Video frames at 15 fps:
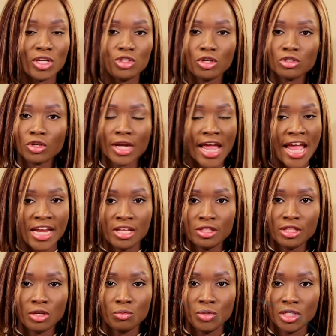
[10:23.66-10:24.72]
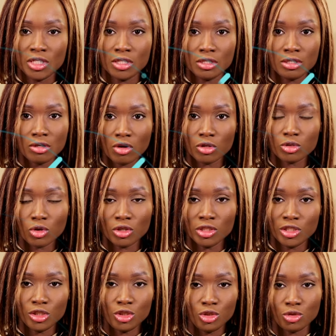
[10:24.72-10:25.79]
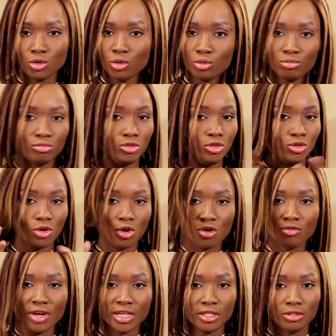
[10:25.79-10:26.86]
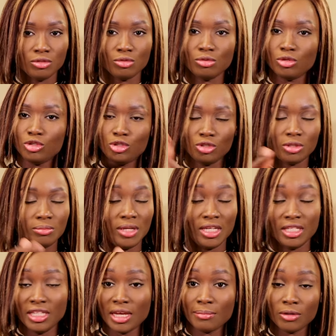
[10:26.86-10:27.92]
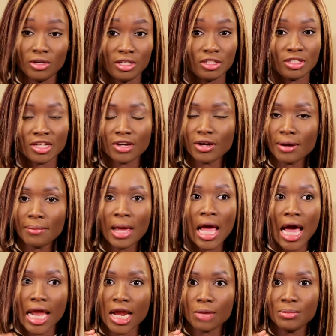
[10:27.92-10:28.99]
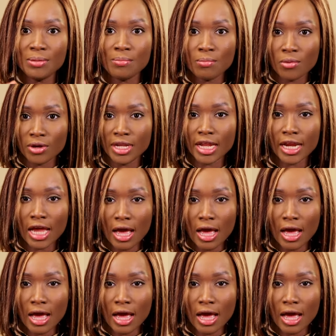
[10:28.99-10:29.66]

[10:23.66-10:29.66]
questions on anything we discuss on this show, you already know, shoot me a DM on Instagram and I'll be more than